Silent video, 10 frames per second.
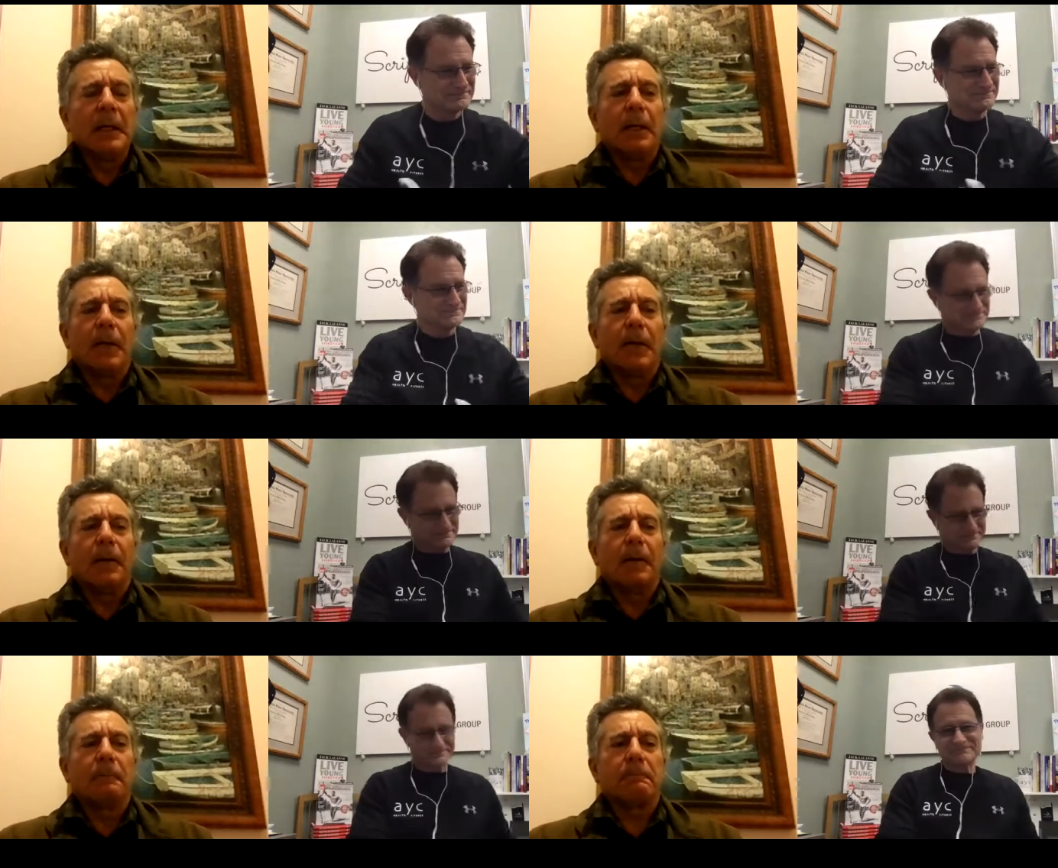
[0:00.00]

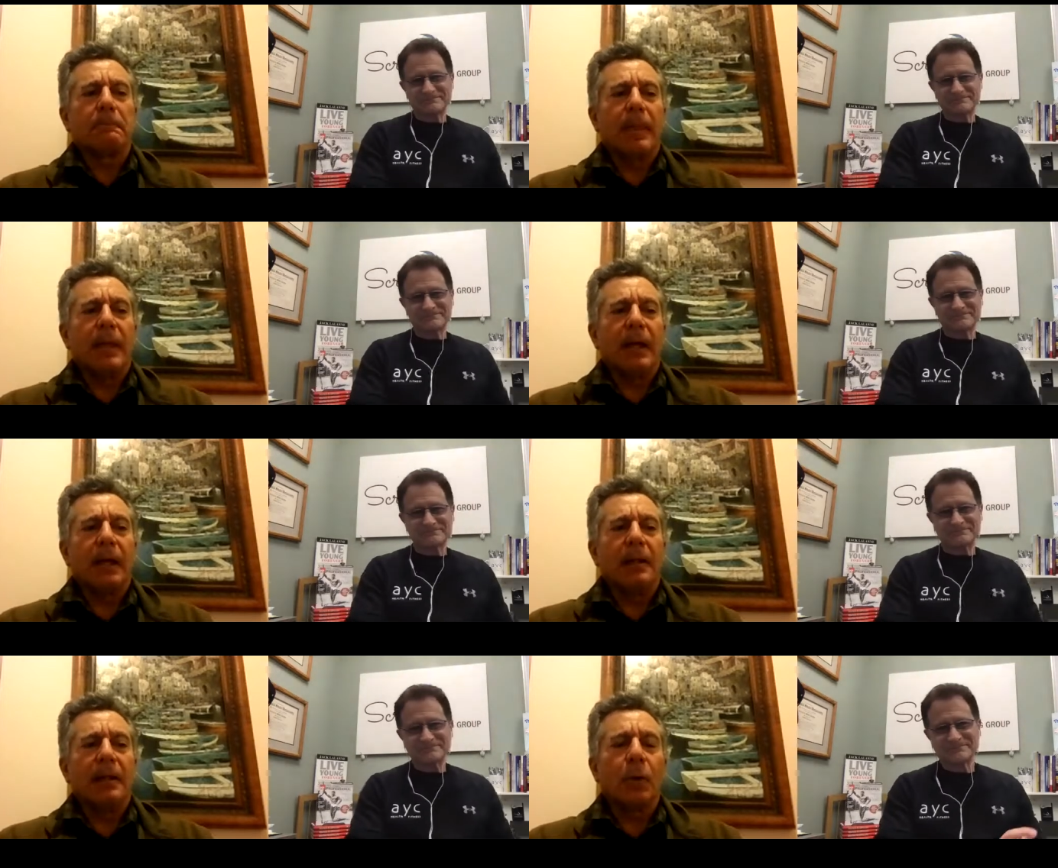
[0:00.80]
Speaker 1: uh,
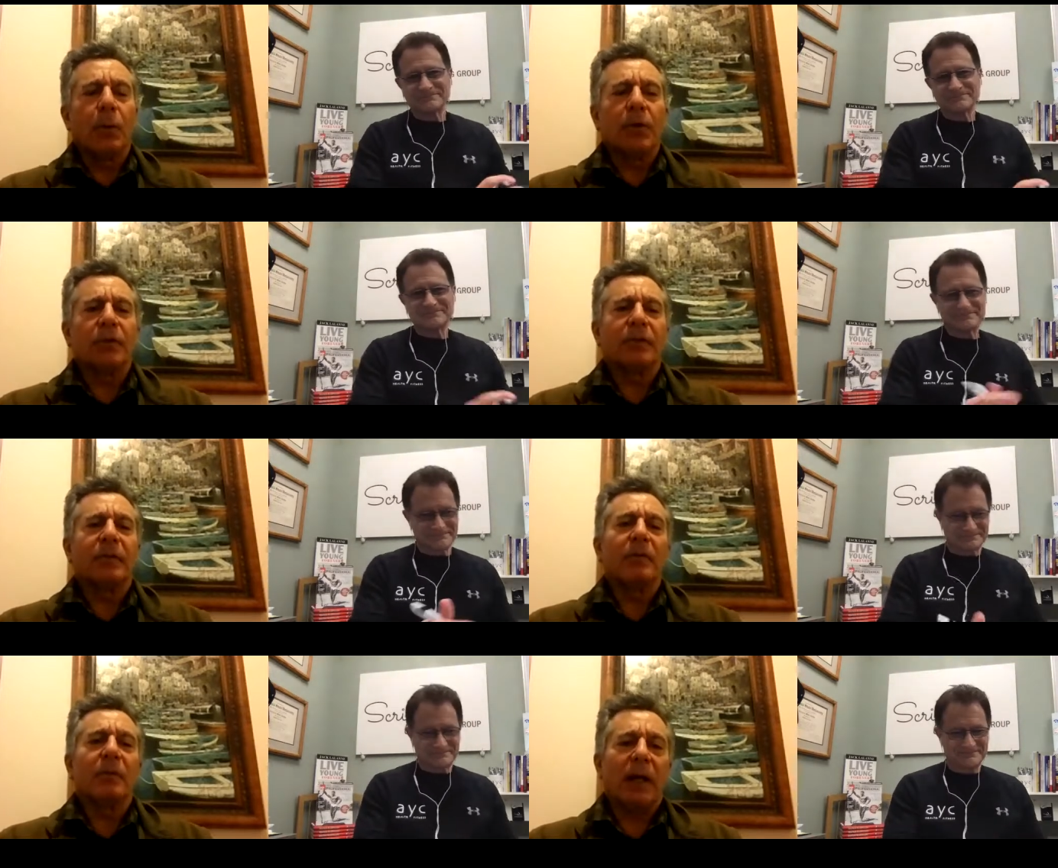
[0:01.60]
there was